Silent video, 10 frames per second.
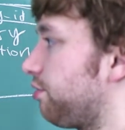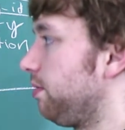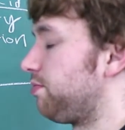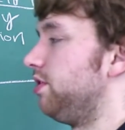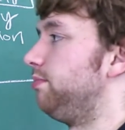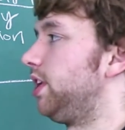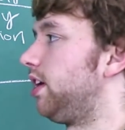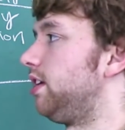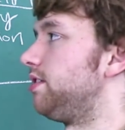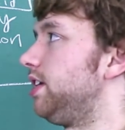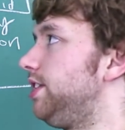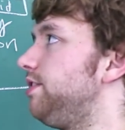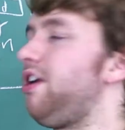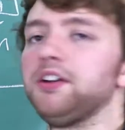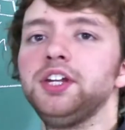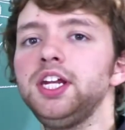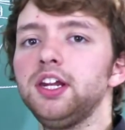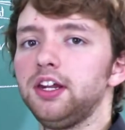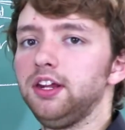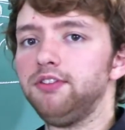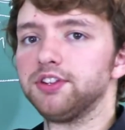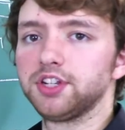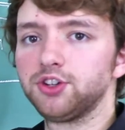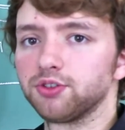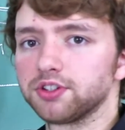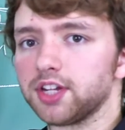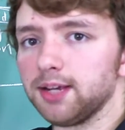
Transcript: description because it's not needed in this interest